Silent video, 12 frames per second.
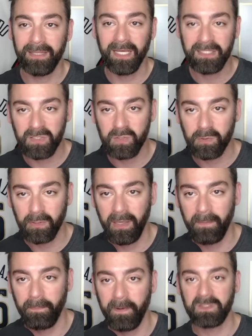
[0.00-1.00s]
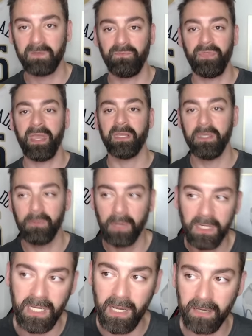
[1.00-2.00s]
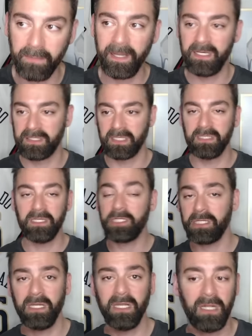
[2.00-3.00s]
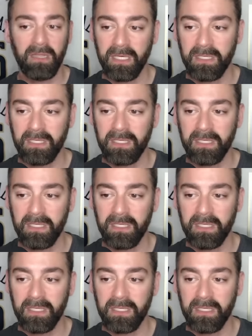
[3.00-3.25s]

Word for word: That's a truly impressive thing. You want to talk about his conditioning and